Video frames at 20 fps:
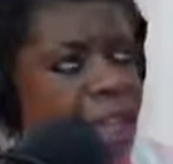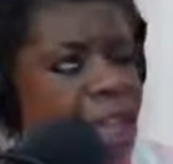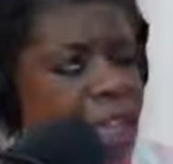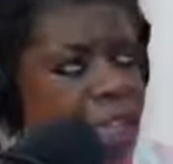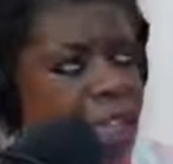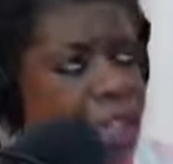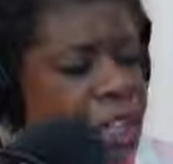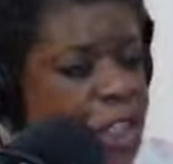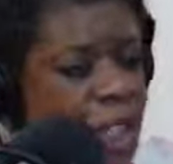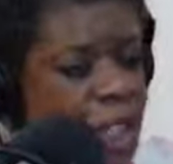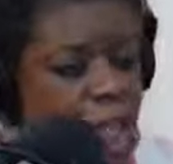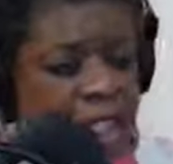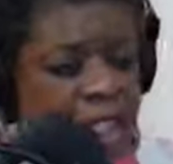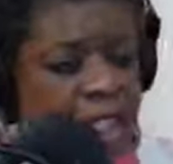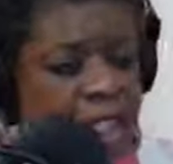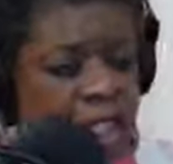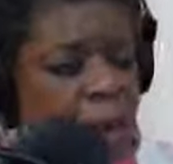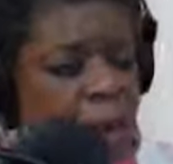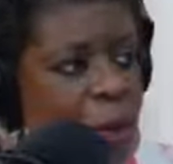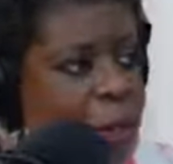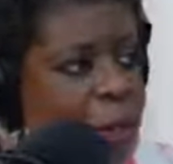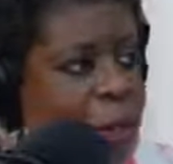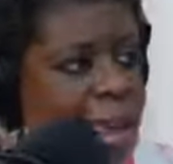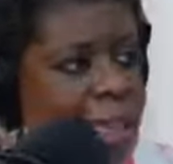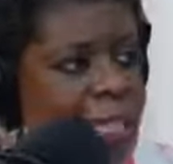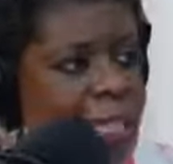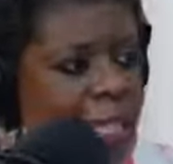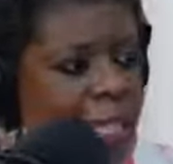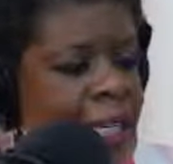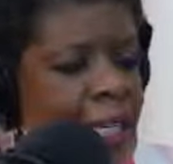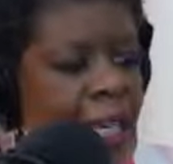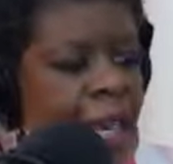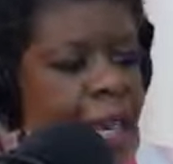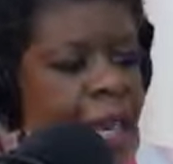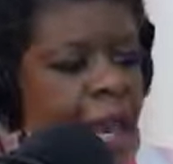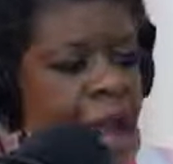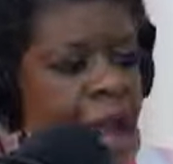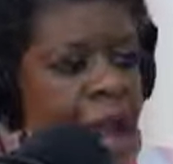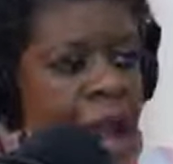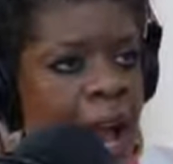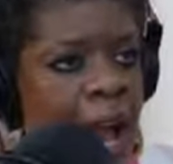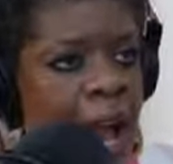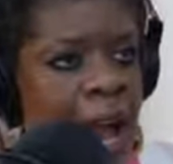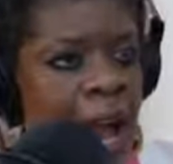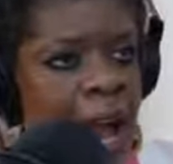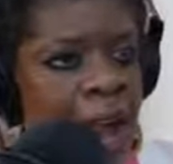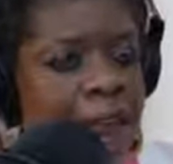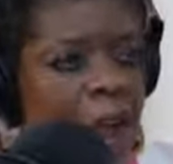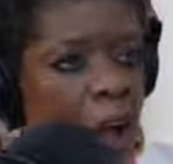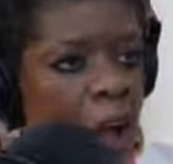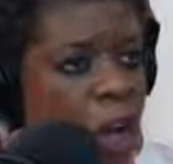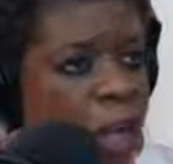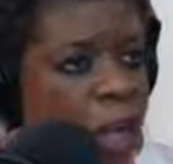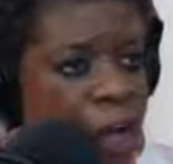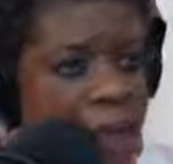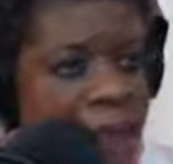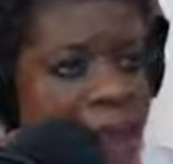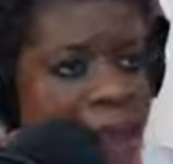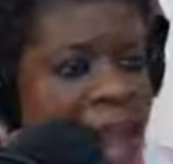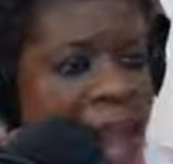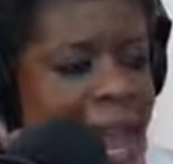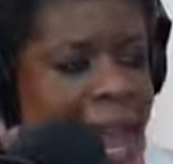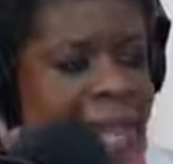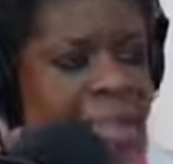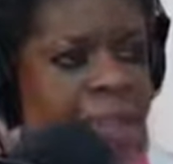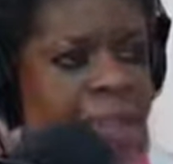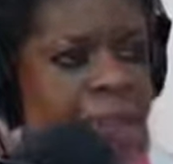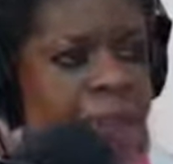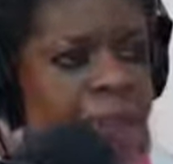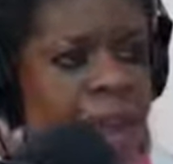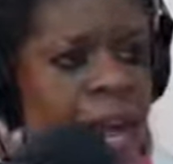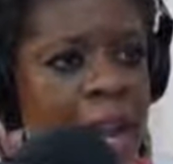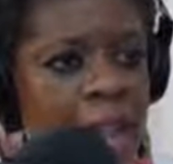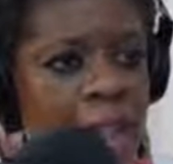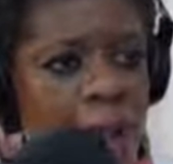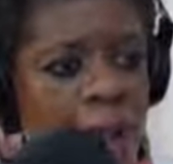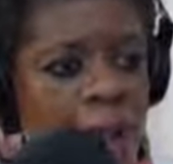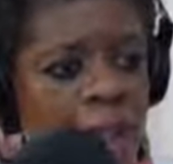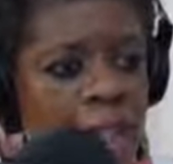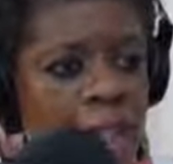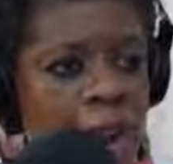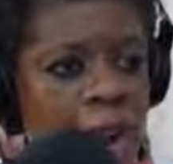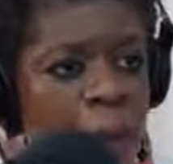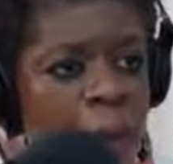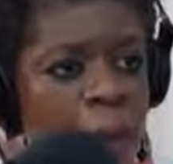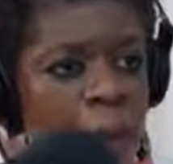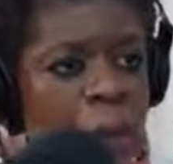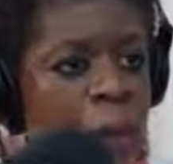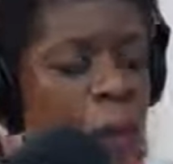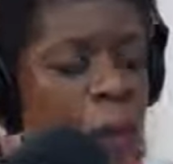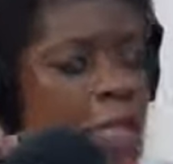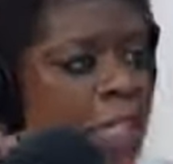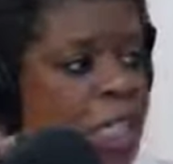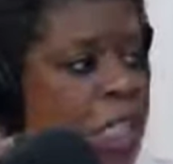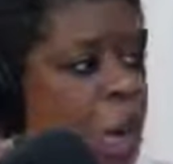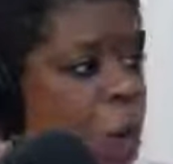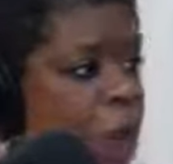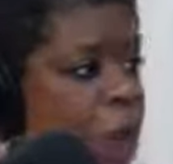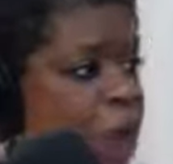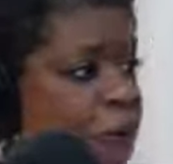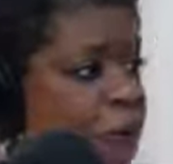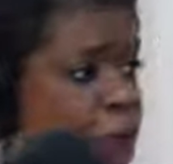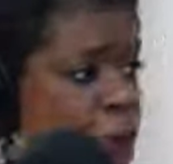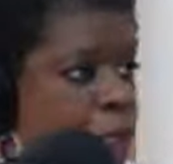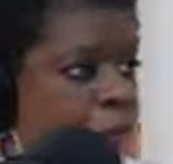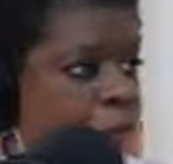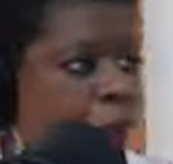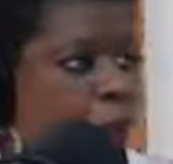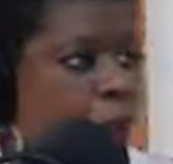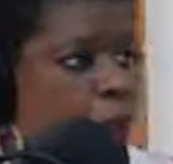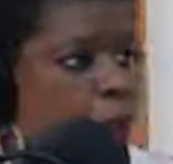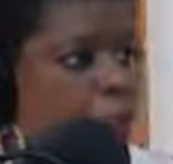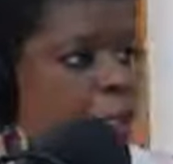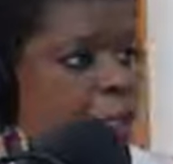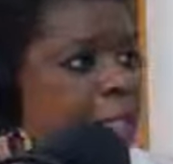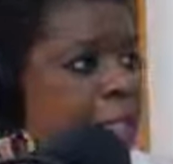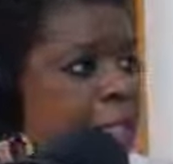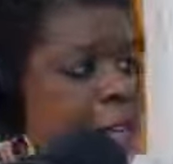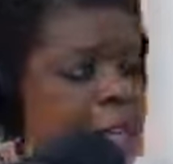And it's just so amazing. I've got a man in my workshop who is going for a divorce.